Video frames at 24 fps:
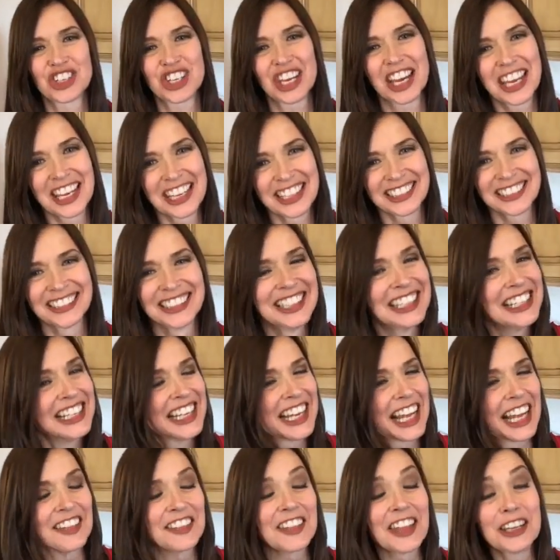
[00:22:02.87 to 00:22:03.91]
Jane.
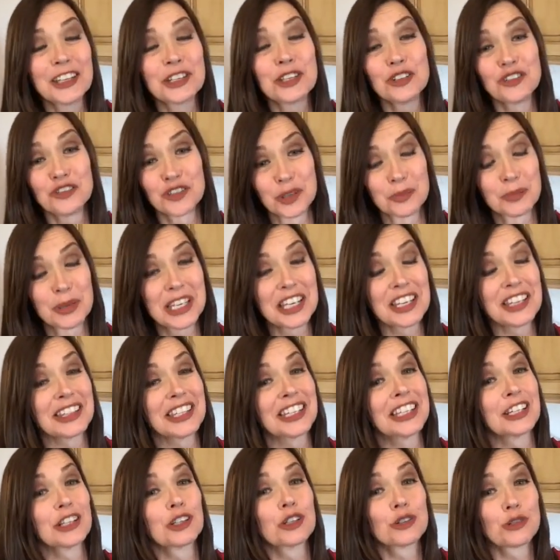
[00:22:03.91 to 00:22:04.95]
And thank you for being
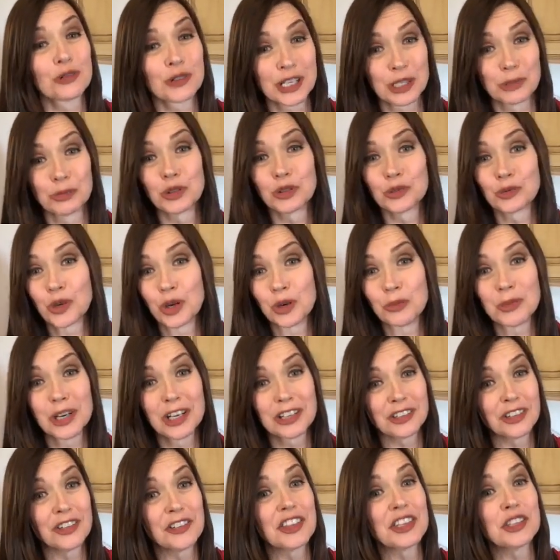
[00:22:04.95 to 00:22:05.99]
the incredible role
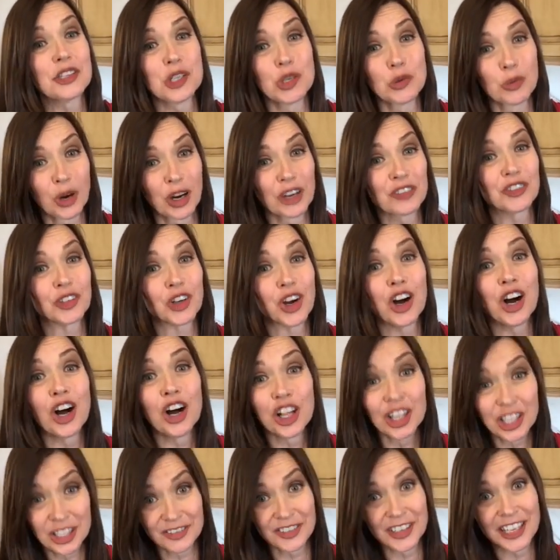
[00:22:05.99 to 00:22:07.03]
model that you are for
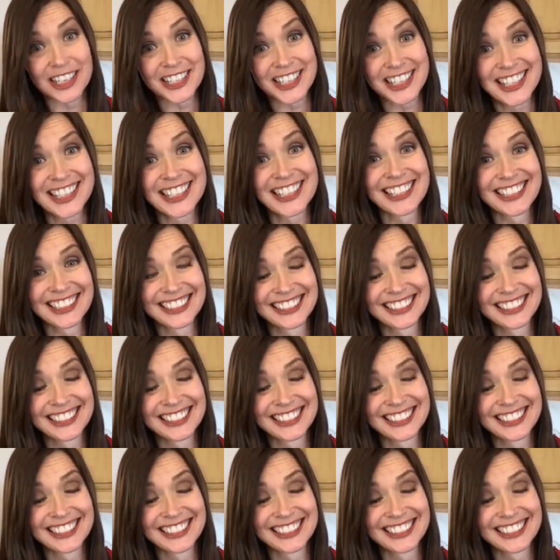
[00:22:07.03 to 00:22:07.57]
all of us.